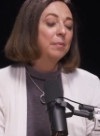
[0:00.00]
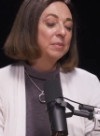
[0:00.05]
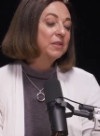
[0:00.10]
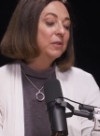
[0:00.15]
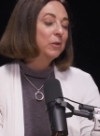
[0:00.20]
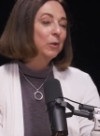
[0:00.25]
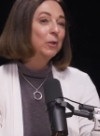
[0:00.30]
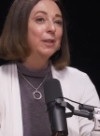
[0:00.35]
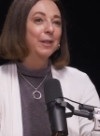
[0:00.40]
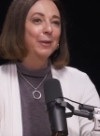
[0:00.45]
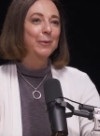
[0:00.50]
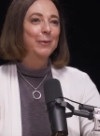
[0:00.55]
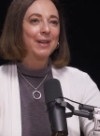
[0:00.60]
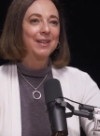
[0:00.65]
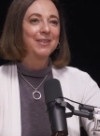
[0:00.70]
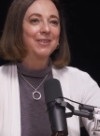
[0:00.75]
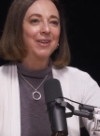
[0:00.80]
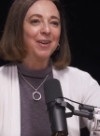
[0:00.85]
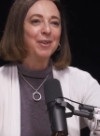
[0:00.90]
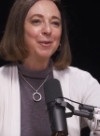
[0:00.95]
absolutely. We
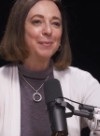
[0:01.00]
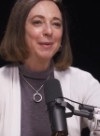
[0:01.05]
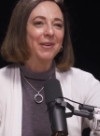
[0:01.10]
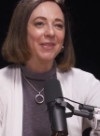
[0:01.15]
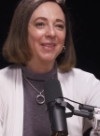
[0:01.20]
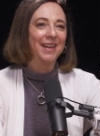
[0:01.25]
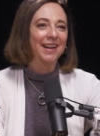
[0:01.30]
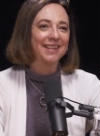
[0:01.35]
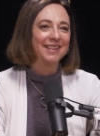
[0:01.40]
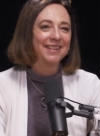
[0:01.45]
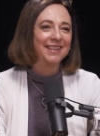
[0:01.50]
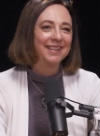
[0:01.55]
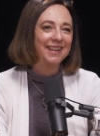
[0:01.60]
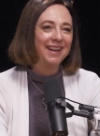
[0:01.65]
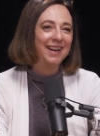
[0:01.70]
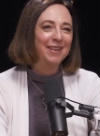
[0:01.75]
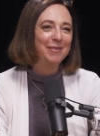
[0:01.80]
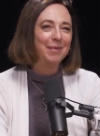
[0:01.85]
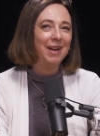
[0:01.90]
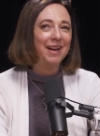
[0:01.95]
can talk about that.
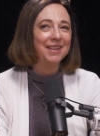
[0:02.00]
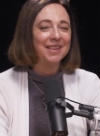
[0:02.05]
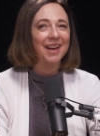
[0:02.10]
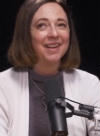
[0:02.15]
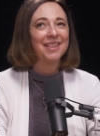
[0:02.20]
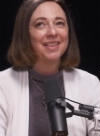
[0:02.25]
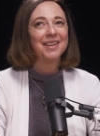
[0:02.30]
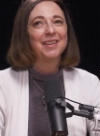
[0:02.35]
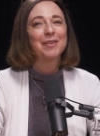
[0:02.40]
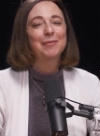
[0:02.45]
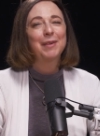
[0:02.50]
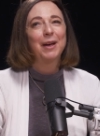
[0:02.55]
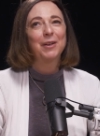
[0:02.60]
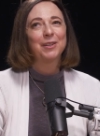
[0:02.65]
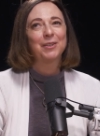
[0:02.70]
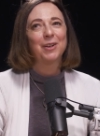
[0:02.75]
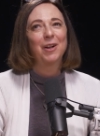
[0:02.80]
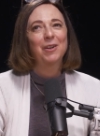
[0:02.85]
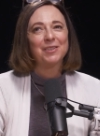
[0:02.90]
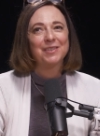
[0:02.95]
Um, I, I think about
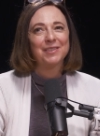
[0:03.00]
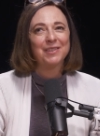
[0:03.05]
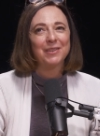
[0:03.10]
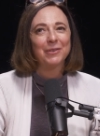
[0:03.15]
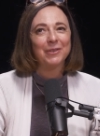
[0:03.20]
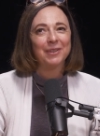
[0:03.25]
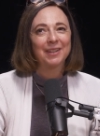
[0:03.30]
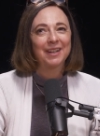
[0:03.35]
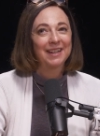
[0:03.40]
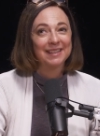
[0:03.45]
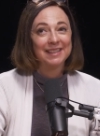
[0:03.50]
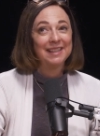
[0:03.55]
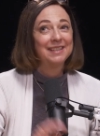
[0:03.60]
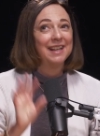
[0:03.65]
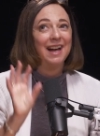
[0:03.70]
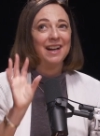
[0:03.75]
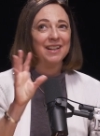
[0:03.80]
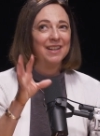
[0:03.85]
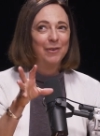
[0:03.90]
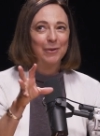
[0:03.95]
it also. It's
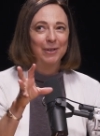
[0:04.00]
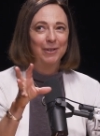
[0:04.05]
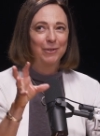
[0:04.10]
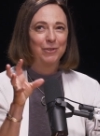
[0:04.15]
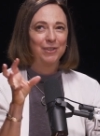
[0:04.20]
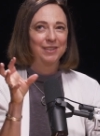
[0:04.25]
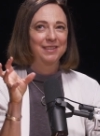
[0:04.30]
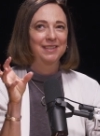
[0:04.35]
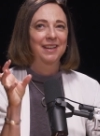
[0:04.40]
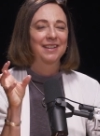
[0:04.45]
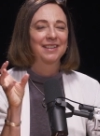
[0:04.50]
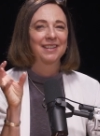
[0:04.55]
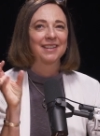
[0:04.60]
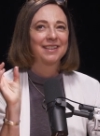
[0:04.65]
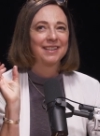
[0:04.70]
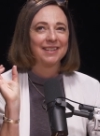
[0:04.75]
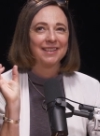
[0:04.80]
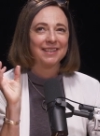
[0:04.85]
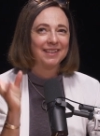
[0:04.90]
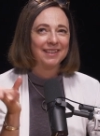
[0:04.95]
exactly what you just said,
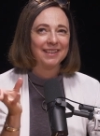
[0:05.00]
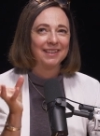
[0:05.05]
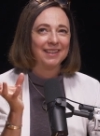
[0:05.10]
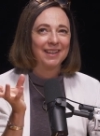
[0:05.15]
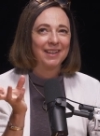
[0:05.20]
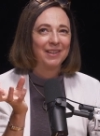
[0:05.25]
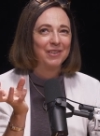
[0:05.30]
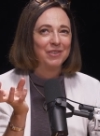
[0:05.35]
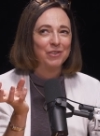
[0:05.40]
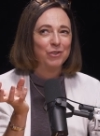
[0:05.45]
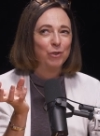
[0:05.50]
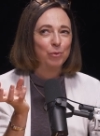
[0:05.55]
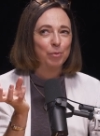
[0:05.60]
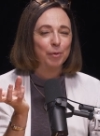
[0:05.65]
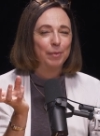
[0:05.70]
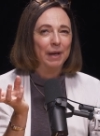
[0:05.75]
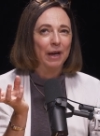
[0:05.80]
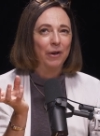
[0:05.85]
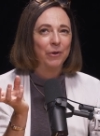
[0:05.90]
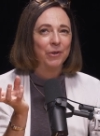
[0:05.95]
like hidden
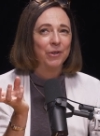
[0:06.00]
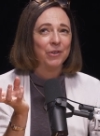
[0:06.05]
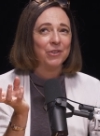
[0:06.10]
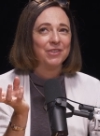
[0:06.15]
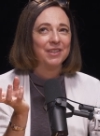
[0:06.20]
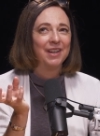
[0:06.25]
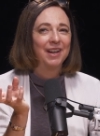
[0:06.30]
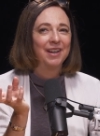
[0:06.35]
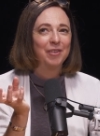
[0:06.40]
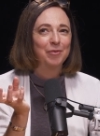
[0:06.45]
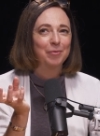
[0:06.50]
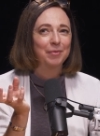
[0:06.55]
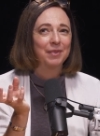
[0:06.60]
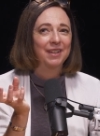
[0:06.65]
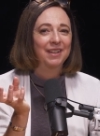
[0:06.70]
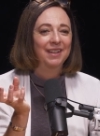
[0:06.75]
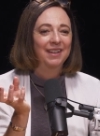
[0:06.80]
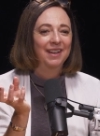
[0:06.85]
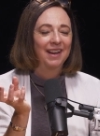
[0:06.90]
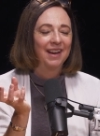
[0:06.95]
superpowers. Um,
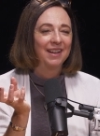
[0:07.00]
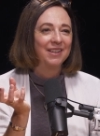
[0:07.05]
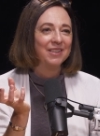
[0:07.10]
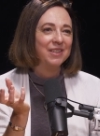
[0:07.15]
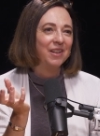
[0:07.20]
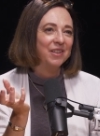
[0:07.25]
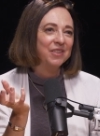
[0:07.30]
and it's